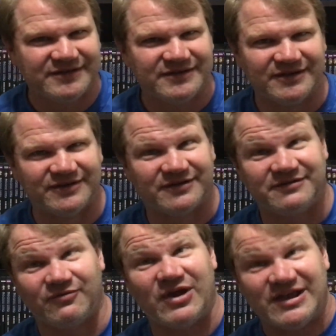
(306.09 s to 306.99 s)

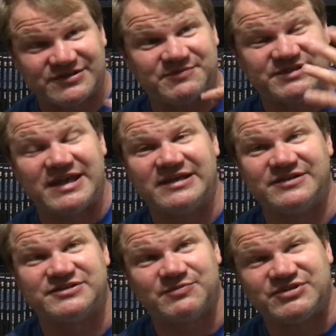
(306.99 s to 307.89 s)
And as I'm saying
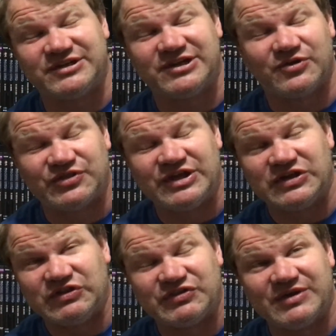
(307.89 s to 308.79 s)
this, I'm sitting here
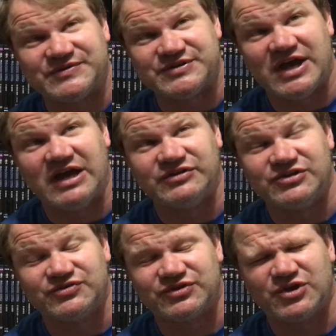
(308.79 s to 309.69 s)
thinking that that was 9
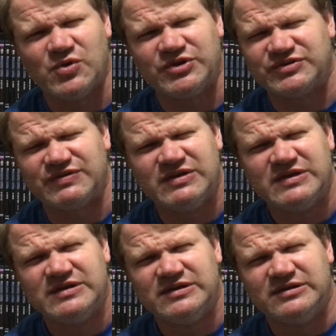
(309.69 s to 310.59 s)
years ago, and it's
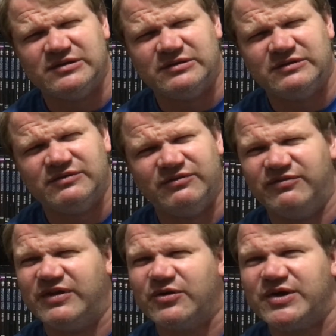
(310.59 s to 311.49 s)

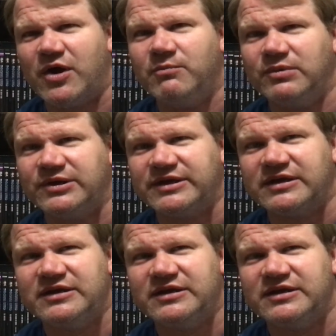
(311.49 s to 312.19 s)
very humbling.